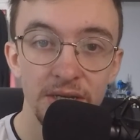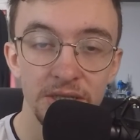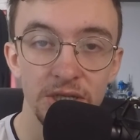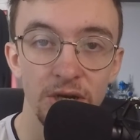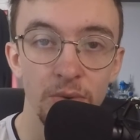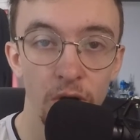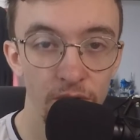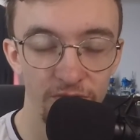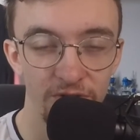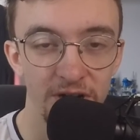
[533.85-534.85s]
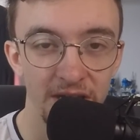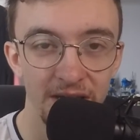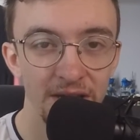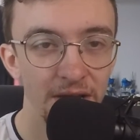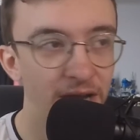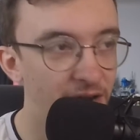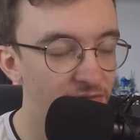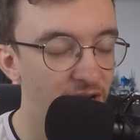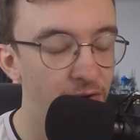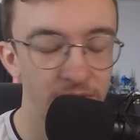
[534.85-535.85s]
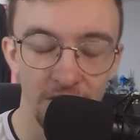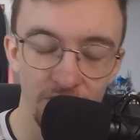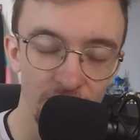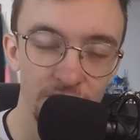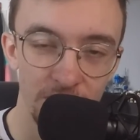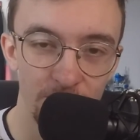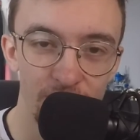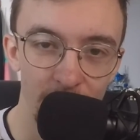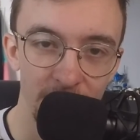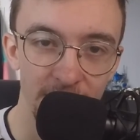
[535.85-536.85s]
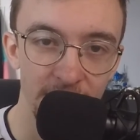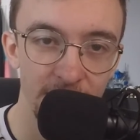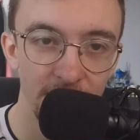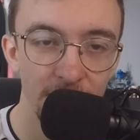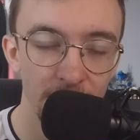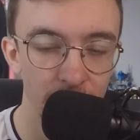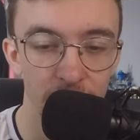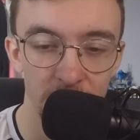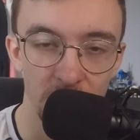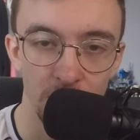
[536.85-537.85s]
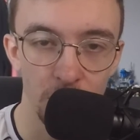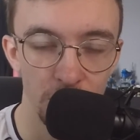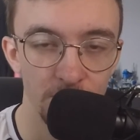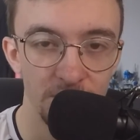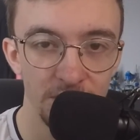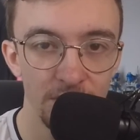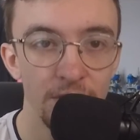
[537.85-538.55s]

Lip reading: So hopefully I've carried that through to the Premier League and all these other clubs.